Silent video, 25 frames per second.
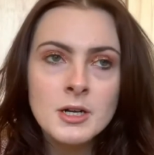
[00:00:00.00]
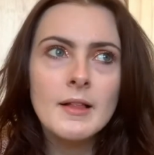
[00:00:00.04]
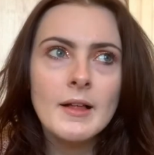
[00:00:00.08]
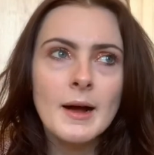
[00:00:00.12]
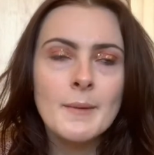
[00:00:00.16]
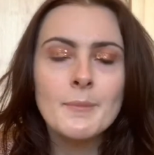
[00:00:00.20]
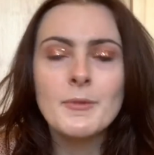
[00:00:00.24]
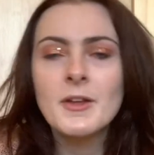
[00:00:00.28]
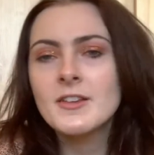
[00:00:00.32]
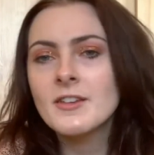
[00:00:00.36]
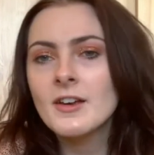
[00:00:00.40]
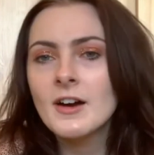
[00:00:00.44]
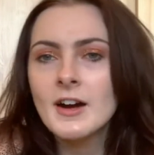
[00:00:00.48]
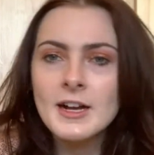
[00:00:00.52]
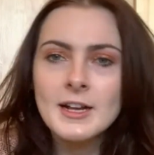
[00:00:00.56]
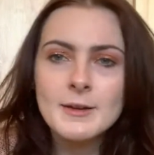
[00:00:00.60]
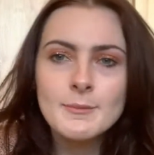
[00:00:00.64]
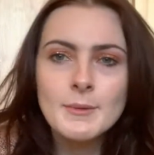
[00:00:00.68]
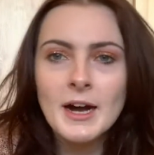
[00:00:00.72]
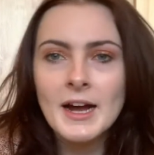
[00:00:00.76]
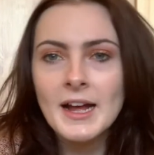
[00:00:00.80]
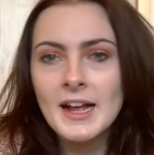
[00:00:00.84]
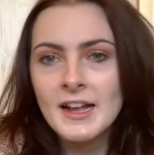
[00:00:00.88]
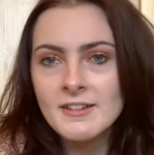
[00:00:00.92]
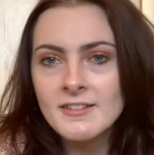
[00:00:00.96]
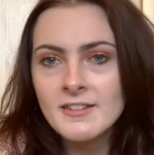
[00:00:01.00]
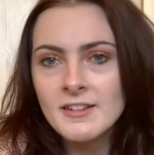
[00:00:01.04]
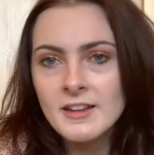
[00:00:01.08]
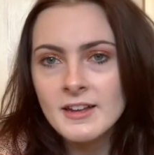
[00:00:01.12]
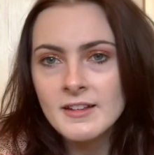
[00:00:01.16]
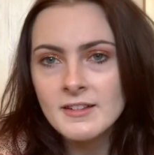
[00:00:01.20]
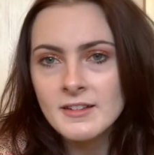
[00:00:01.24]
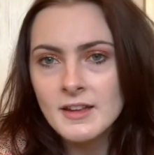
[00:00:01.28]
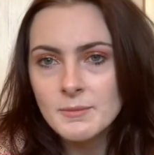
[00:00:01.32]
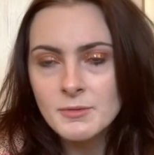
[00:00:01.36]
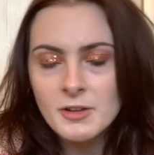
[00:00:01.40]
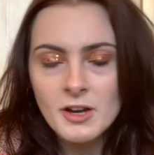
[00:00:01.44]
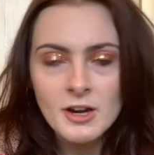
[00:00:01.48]
I'm not talking about
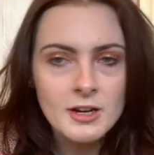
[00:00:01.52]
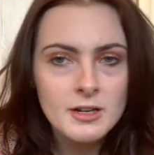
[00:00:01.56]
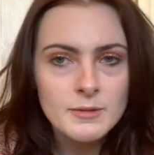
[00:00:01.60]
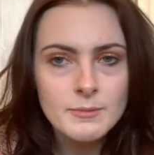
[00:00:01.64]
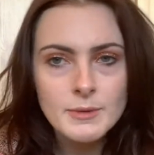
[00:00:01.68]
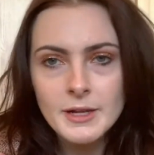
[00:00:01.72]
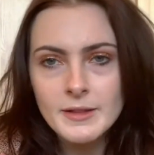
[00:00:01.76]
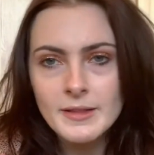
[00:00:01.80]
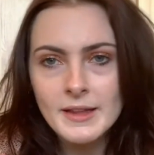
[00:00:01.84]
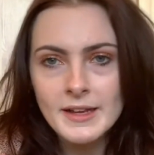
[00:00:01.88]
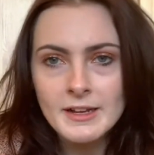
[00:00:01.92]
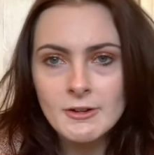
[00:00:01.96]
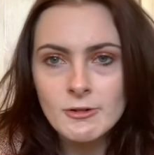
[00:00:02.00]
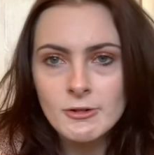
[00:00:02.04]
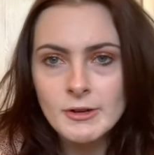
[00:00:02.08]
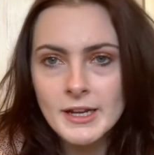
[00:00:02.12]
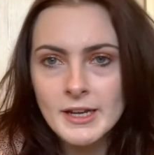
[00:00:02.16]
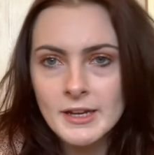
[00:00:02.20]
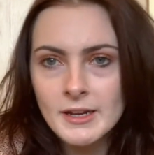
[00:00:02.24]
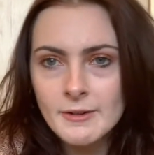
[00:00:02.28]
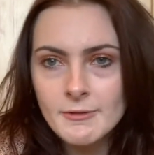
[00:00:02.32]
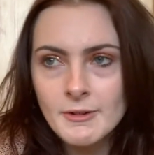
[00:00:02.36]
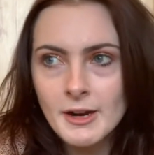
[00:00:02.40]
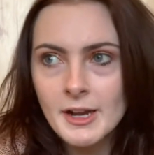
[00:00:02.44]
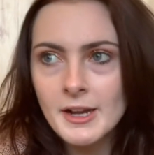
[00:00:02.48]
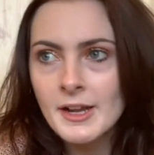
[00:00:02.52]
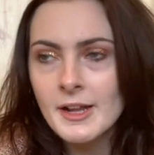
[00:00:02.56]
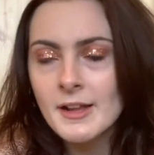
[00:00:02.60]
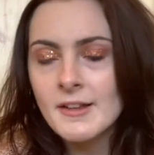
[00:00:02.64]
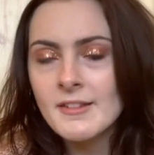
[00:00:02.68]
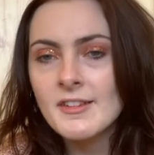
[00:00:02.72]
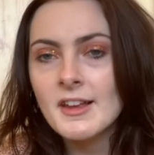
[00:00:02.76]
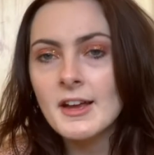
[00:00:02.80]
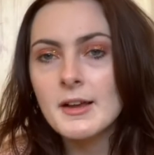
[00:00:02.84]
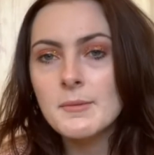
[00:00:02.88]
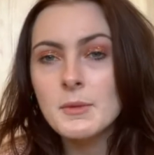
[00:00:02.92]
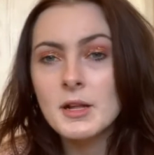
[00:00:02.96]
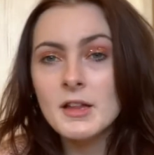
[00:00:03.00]
essays, I'm talking about like creative writing
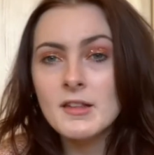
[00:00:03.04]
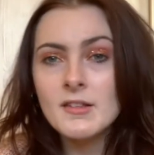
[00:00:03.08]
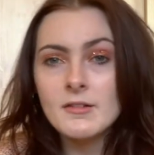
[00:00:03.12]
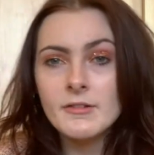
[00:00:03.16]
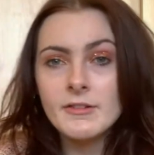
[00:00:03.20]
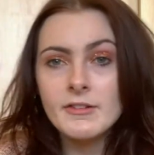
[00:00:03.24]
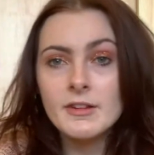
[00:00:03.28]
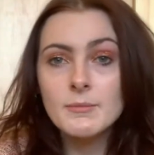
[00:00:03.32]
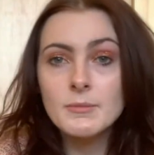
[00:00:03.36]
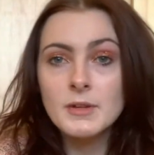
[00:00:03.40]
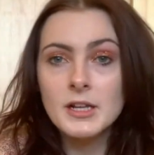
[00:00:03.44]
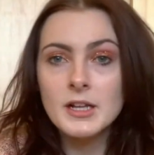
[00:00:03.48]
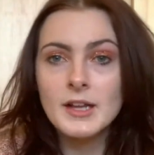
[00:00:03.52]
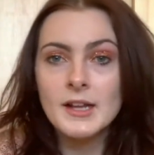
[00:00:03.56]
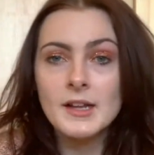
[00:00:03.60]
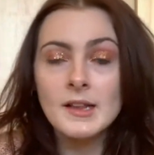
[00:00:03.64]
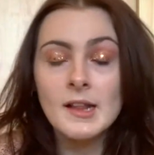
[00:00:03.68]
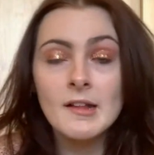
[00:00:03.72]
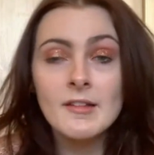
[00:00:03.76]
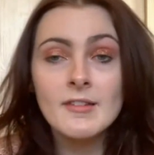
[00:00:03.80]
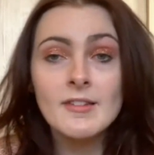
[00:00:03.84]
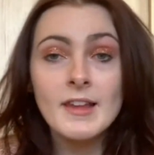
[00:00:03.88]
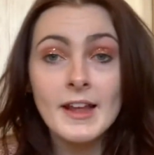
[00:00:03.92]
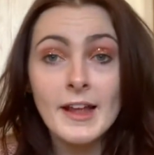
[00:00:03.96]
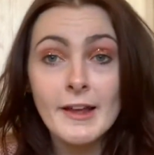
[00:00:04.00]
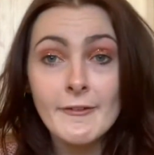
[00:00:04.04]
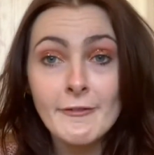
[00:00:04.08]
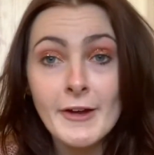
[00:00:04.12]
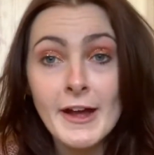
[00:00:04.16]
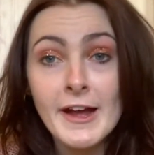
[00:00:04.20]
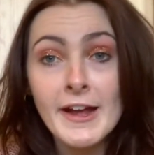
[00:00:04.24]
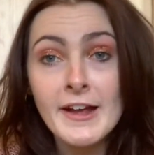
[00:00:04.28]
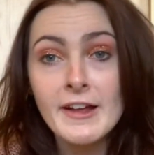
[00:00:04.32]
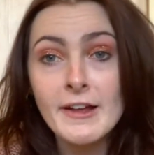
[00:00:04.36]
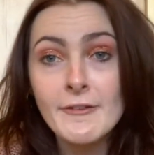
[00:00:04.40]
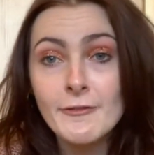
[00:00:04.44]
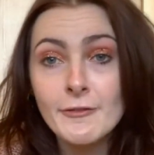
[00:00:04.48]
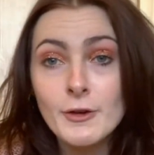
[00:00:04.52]
assignments or something like this. Like,
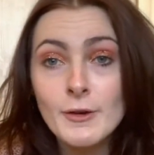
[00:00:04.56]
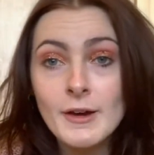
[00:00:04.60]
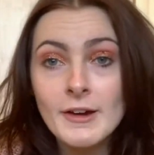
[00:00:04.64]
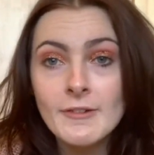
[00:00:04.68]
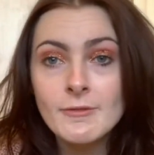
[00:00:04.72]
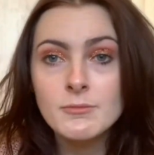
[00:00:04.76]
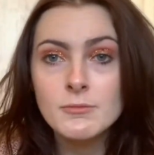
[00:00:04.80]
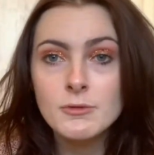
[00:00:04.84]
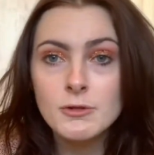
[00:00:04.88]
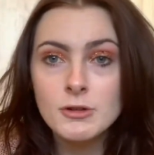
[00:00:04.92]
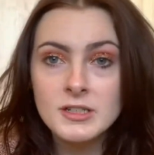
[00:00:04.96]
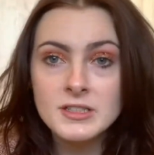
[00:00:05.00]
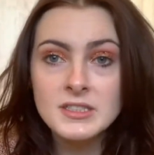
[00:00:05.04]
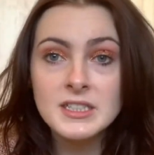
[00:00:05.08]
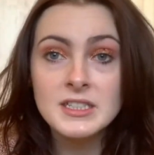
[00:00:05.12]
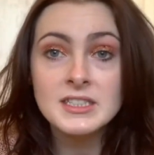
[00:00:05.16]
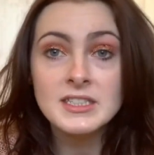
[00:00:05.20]
if you have more to